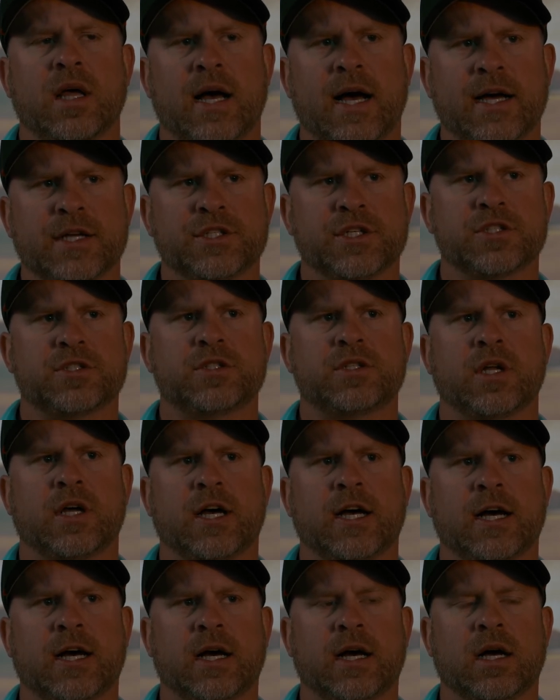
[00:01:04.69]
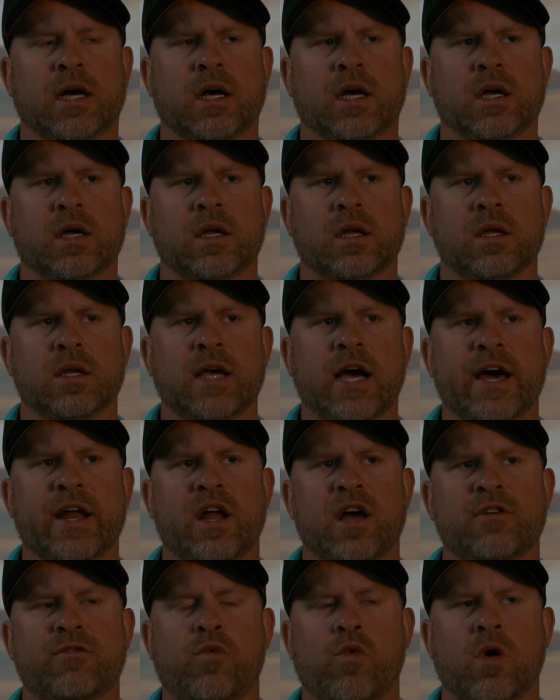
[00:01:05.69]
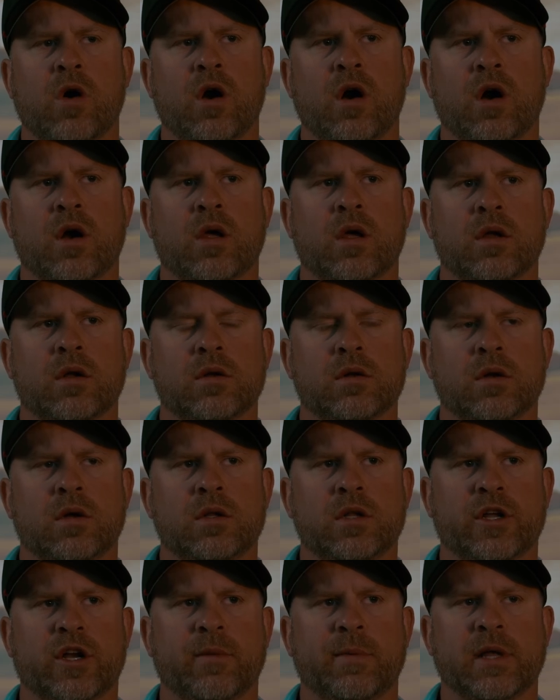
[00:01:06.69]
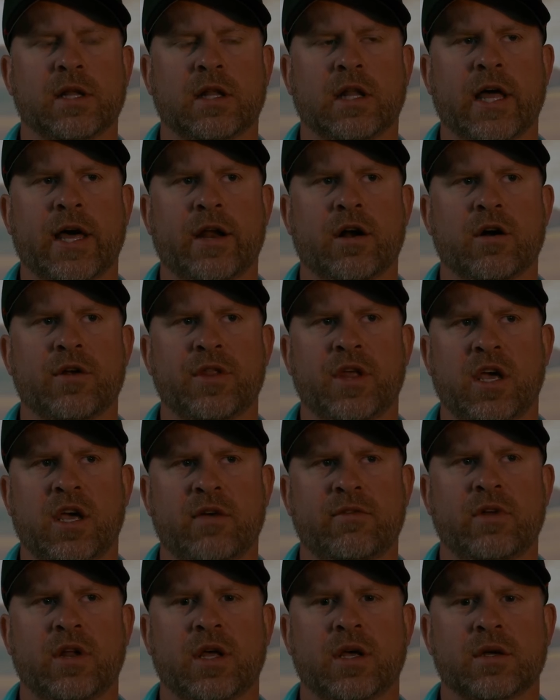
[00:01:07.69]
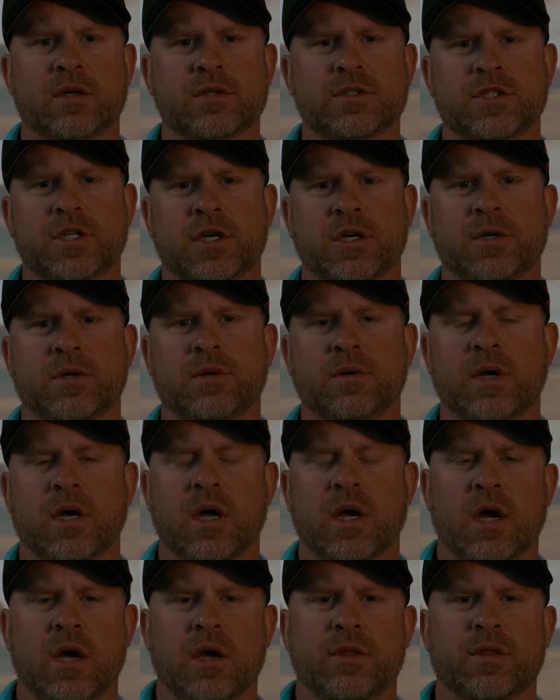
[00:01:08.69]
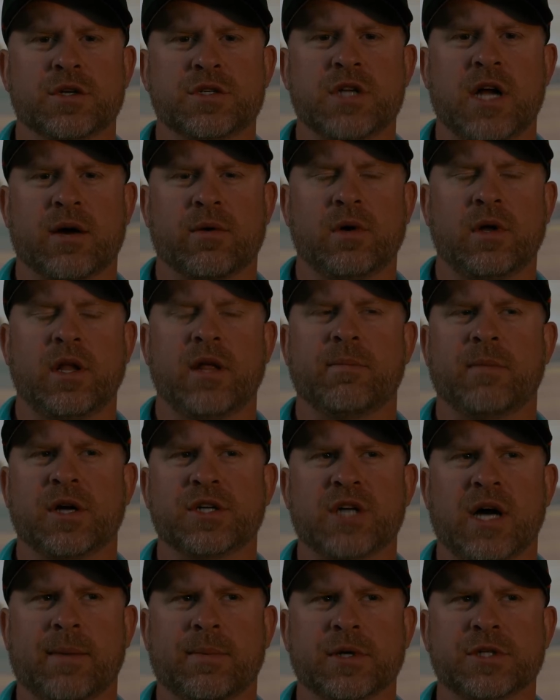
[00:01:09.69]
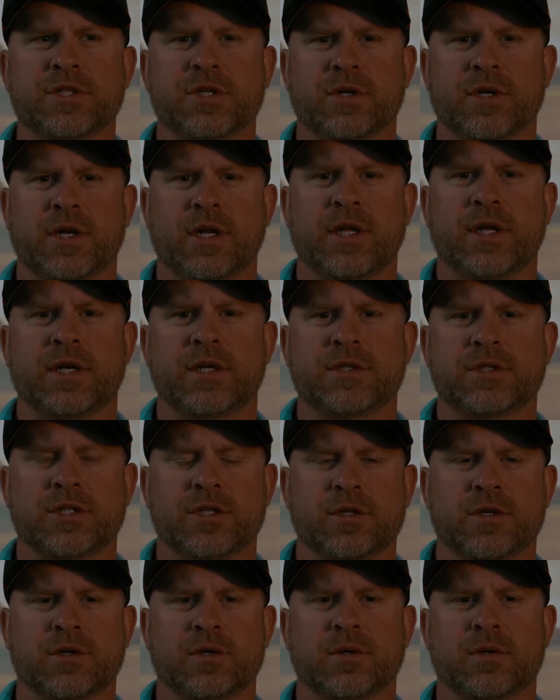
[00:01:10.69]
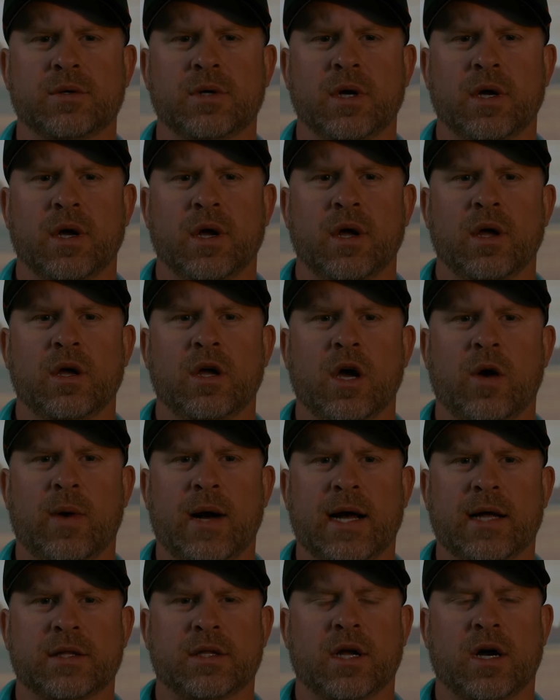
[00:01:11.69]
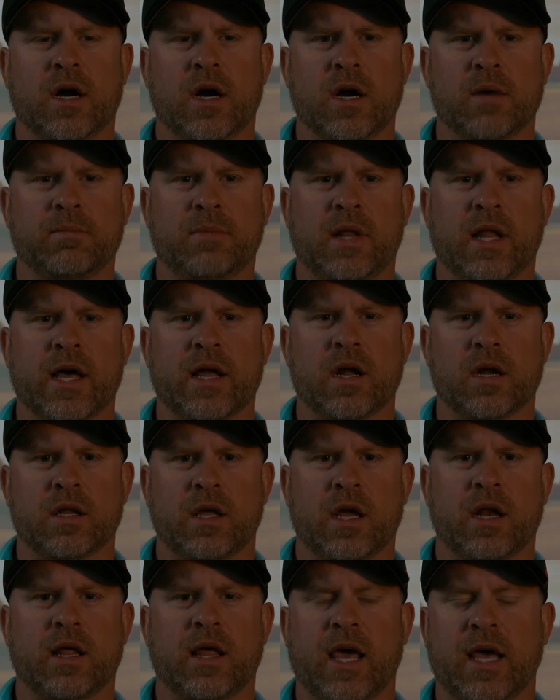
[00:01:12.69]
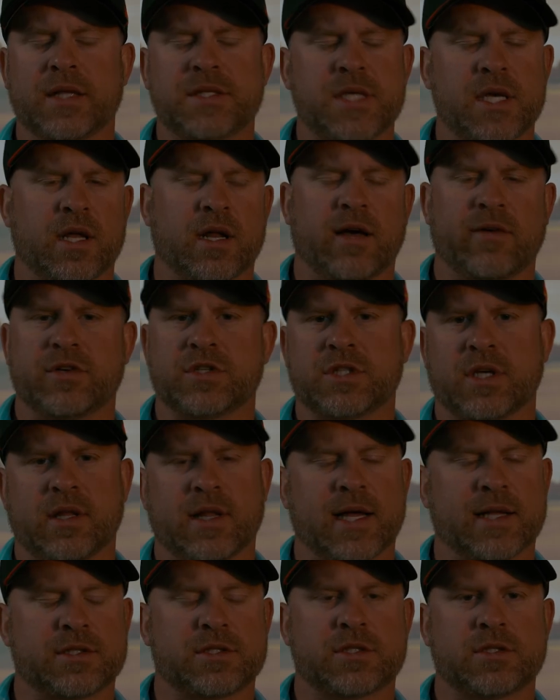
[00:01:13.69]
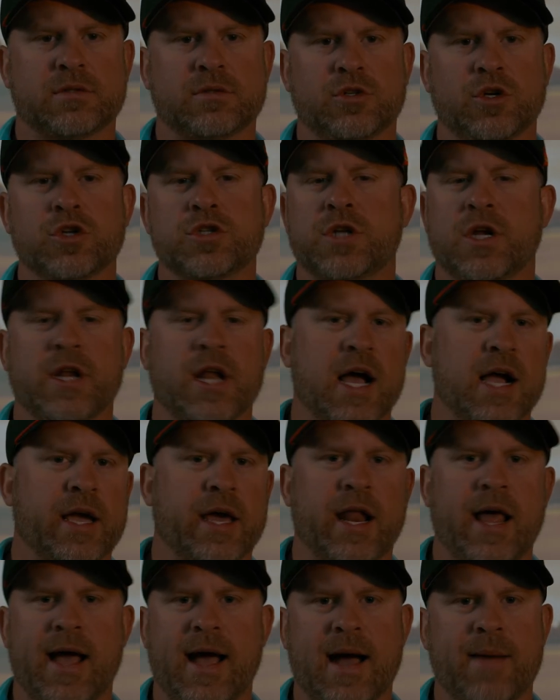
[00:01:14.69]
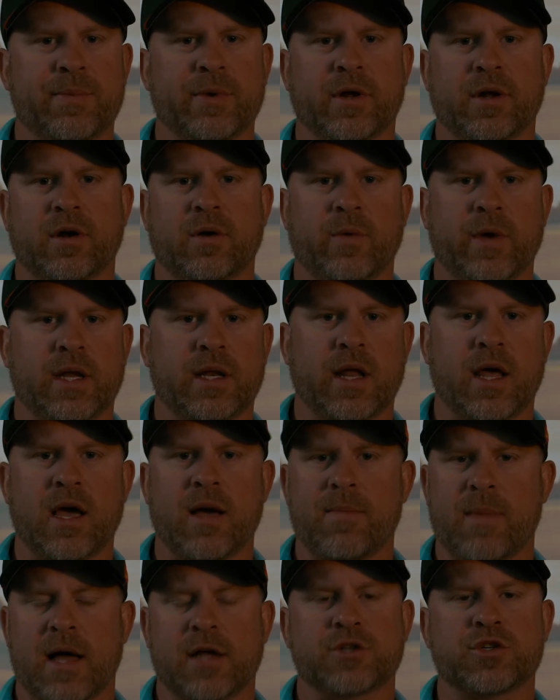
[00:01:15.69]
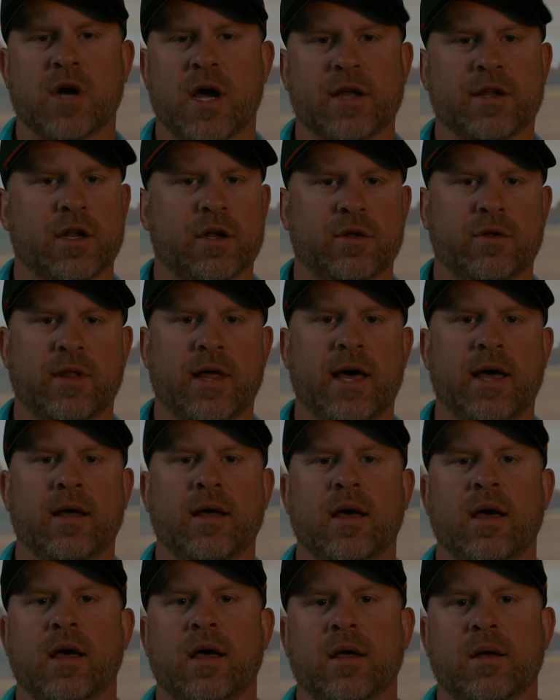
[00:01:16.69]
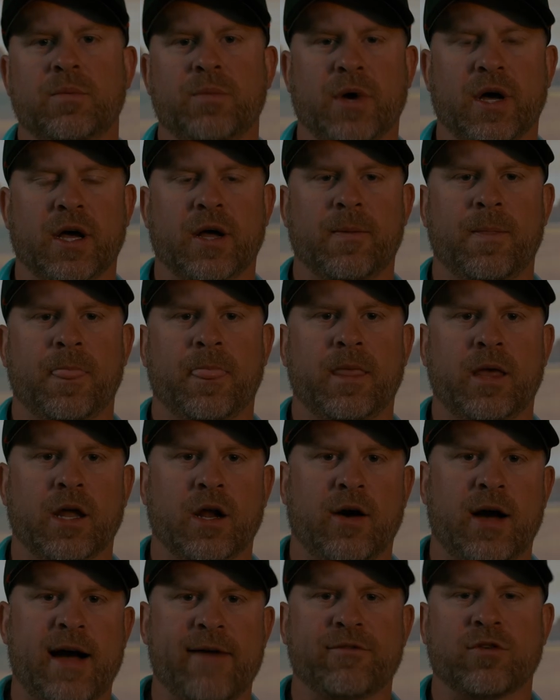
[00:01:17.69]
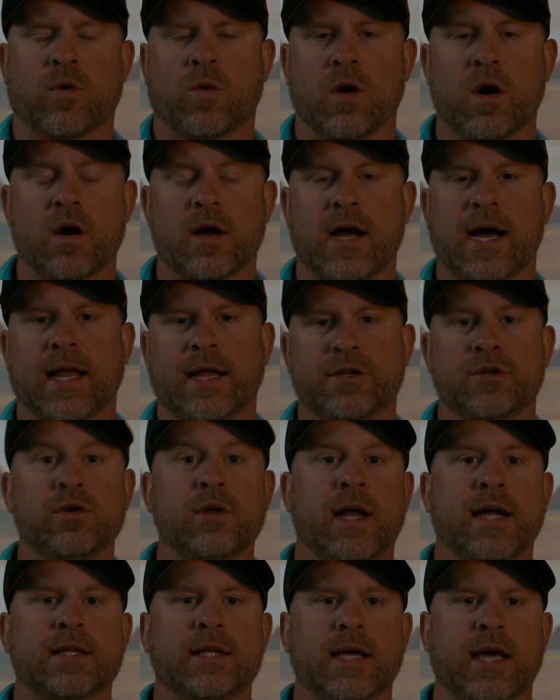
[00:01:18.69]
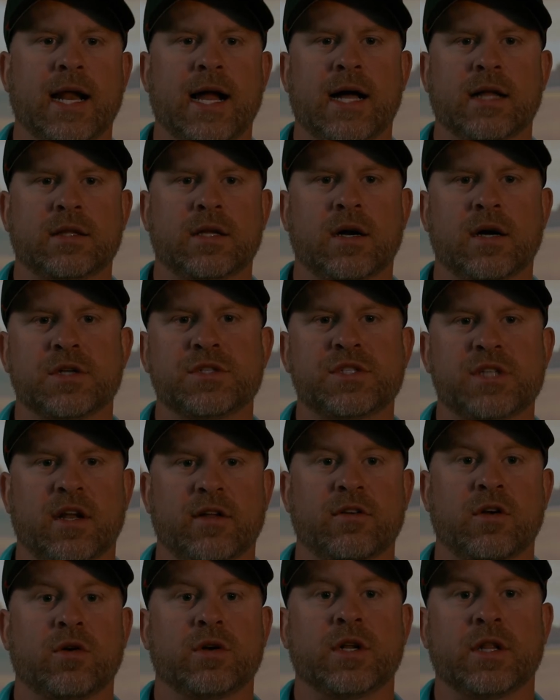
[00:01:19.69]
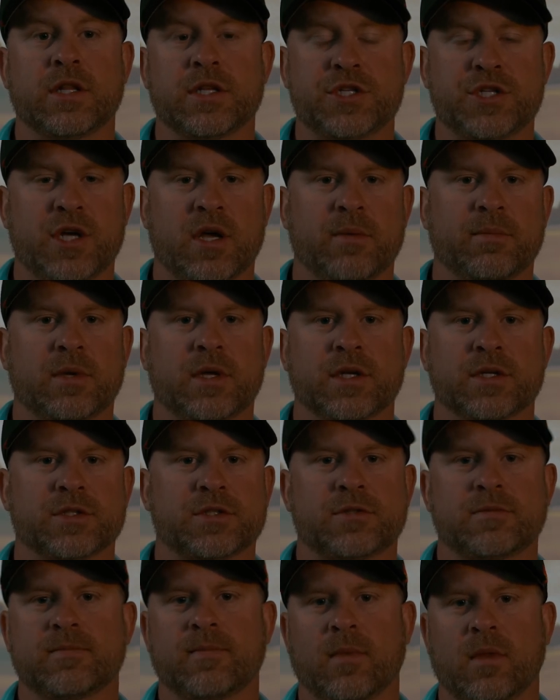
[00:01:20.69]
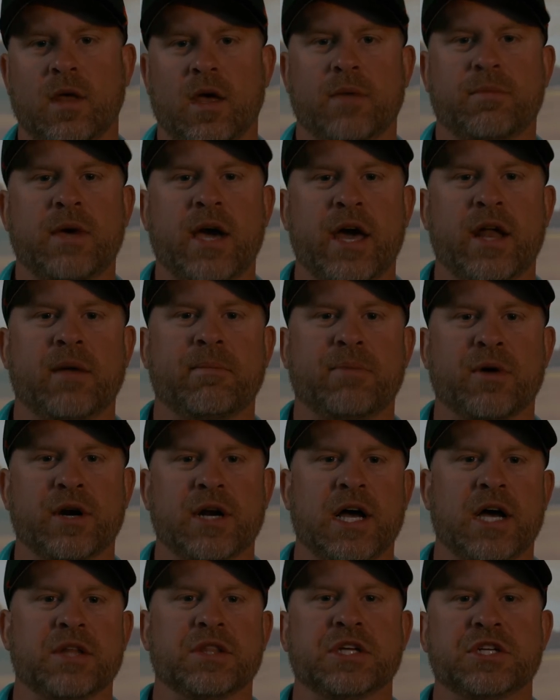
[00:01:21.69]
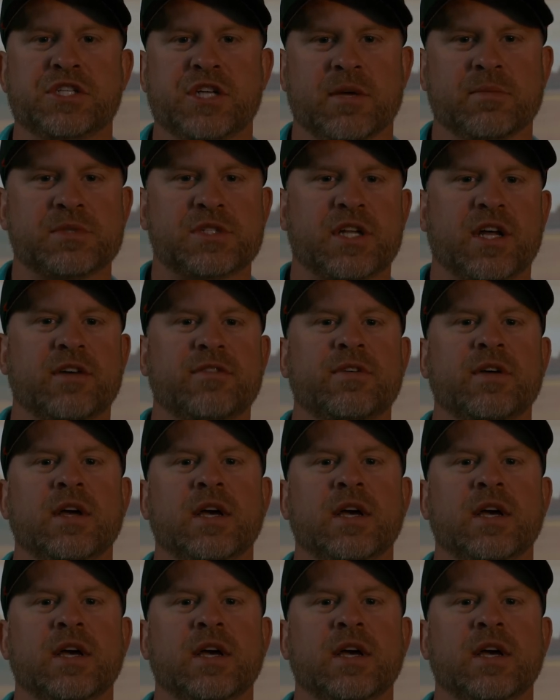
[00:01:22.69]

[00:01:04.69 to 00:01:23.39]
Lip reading: I just got off work a little bit later in the evening, so there's not really much opportunity to go out there and plan on getting 18. Obviously, that's usually not going to happen on a weekday. I'm not trying to do that. But, after work, I do like to get out there instead of going to the gym because I'm kind of burnt out on the gym stuff.